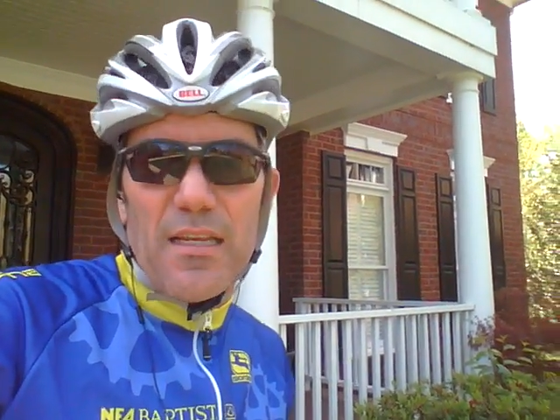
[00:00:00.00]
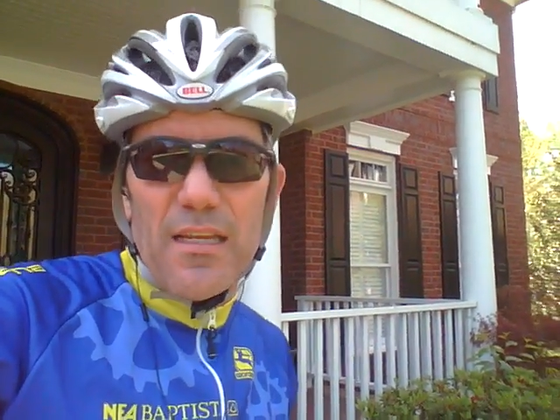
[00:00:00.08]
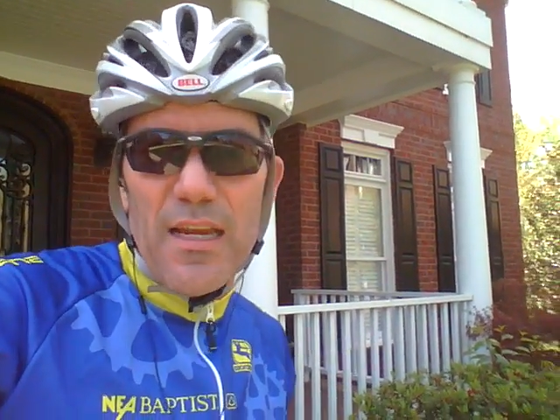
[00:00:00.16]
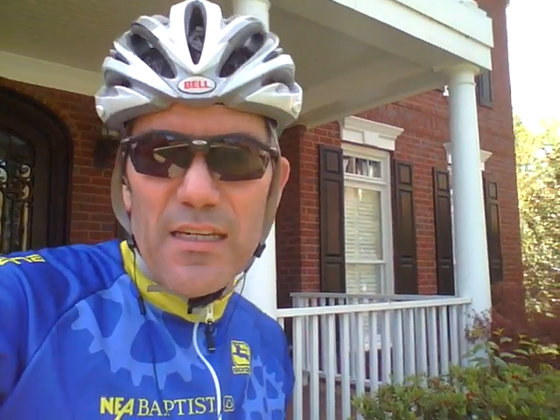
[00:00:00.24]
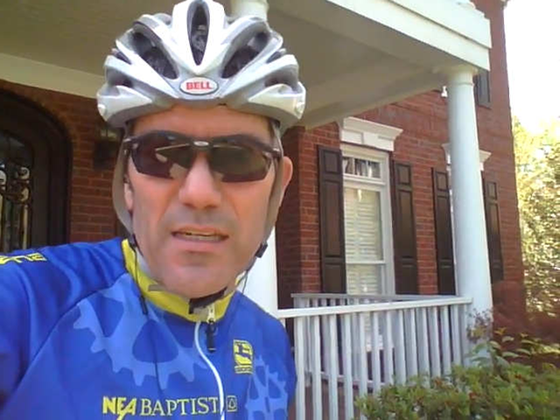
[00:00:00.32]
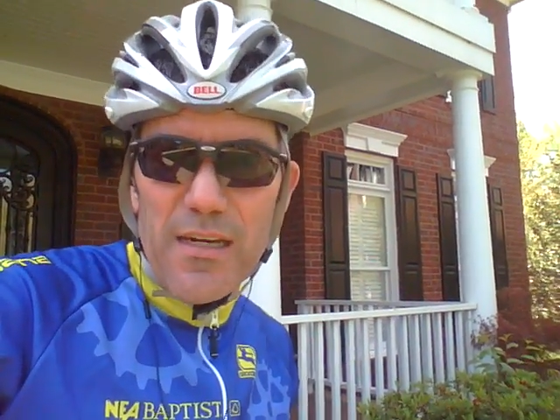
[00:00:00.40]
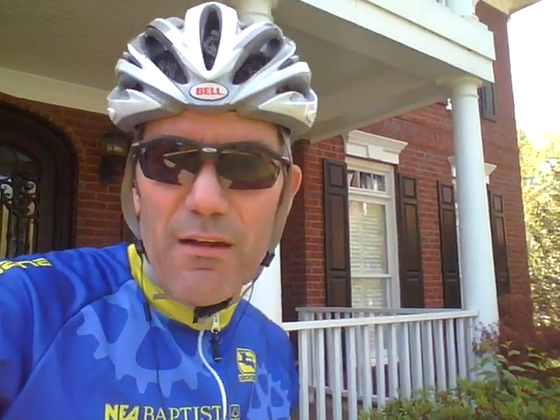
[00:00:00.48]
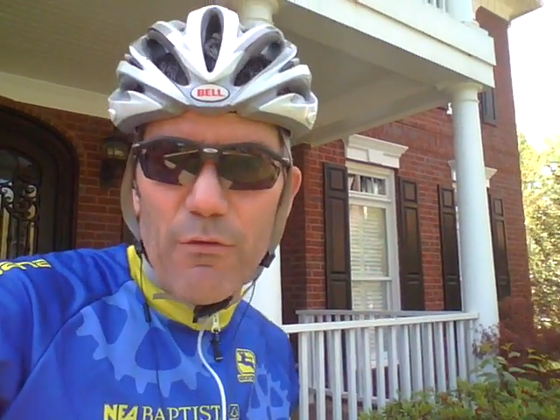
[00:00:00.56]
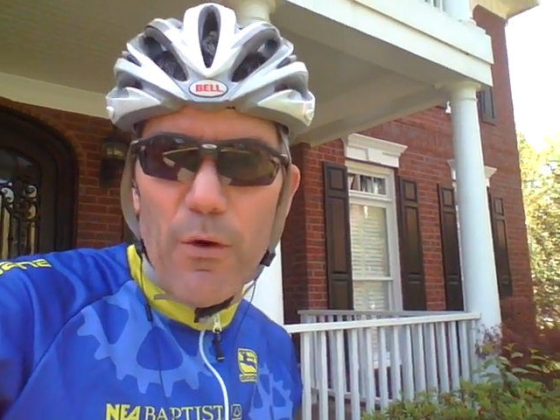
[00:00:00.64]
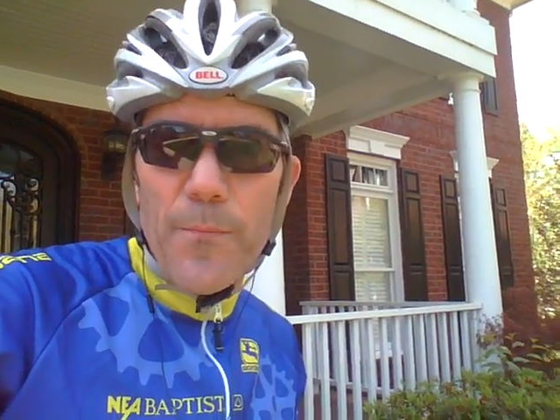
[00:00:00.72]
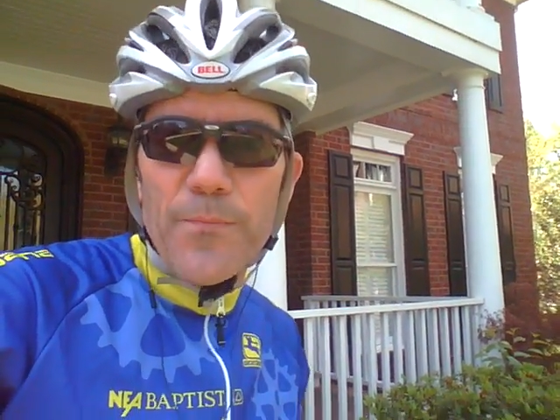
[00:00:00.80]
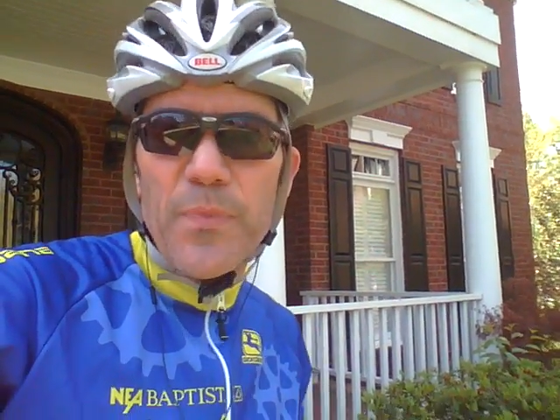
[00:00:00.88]
Take it to the
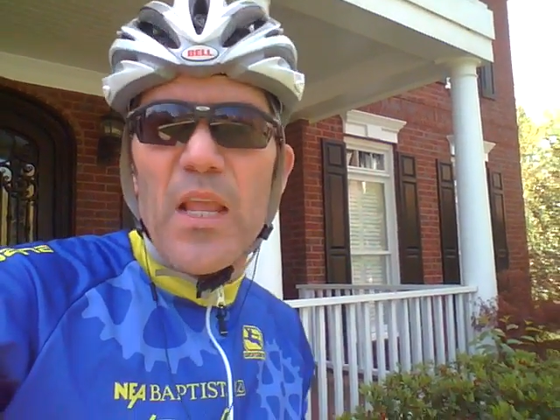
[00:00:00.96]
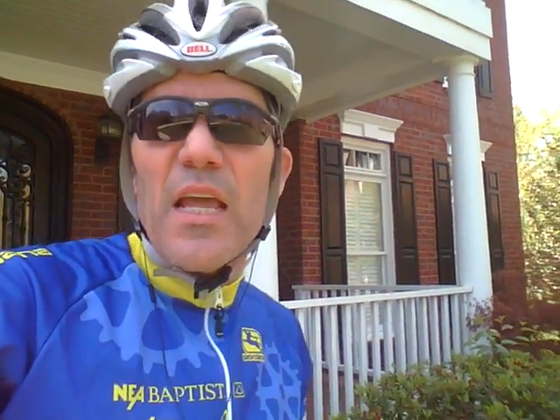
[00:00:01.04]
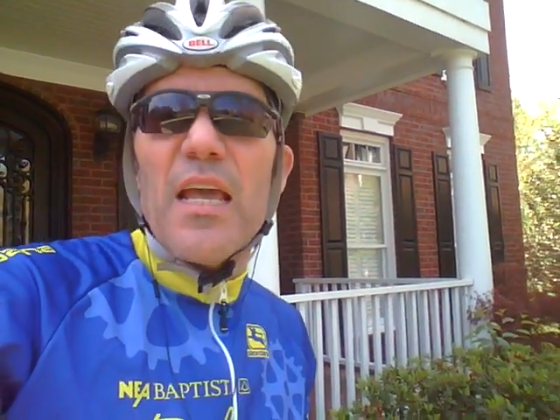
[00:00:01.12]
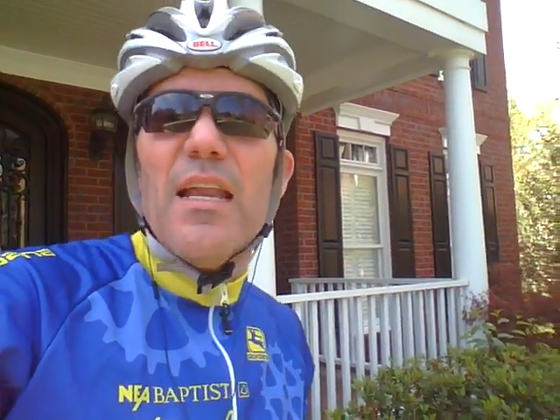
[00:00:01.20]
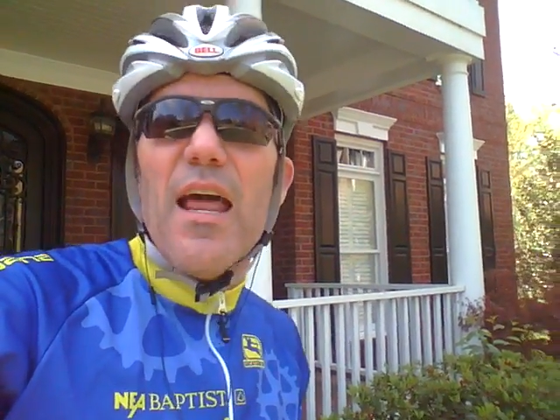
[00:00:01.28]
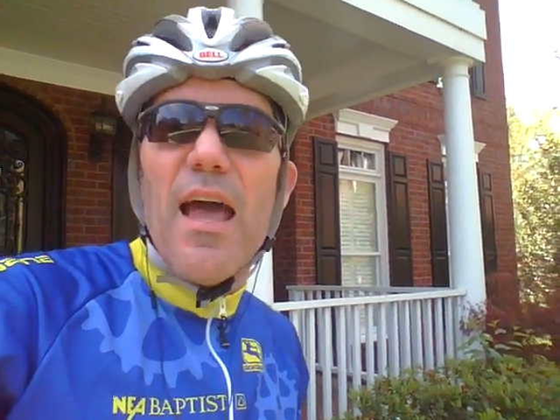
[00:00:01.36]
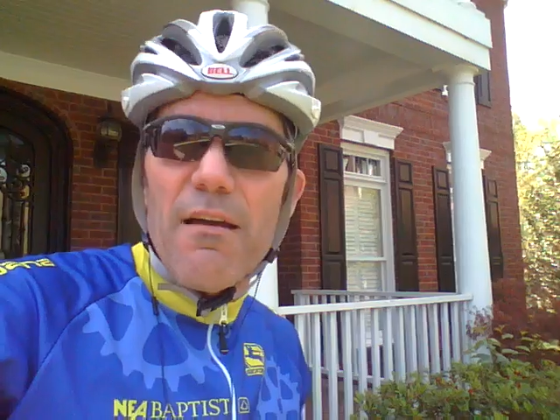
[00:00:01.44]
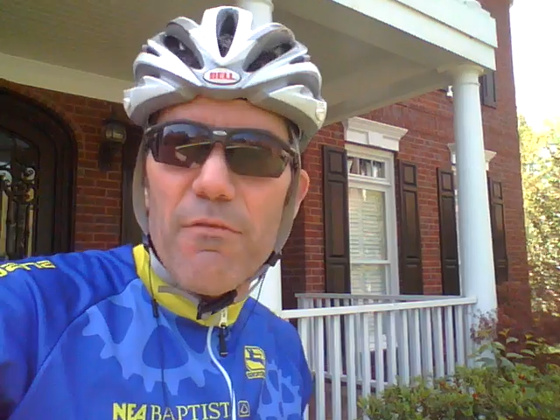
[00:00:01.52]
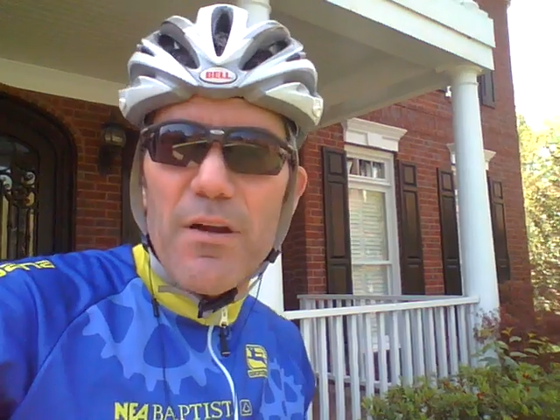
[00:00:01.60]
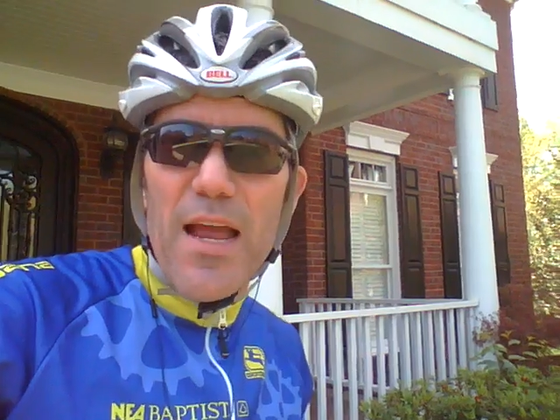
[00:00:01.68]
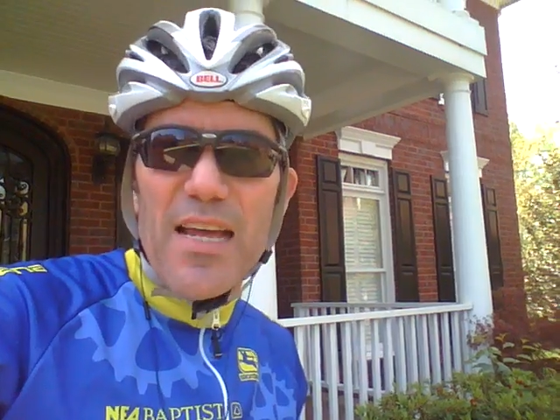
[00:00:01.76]
next level in